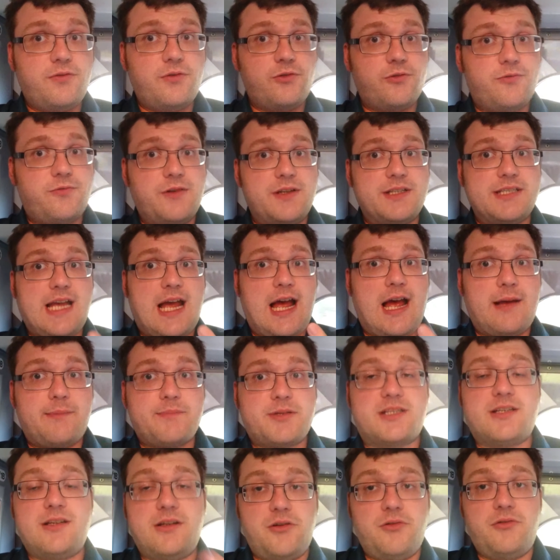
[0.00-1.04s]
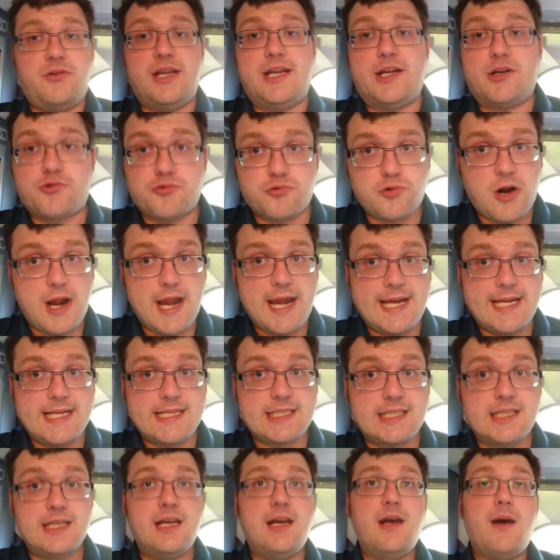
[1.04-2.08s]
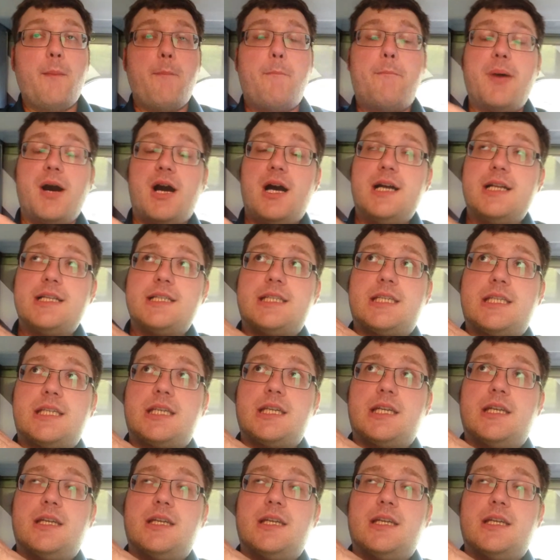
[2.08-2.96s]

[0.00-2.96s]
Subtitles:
forth was absolutely great, but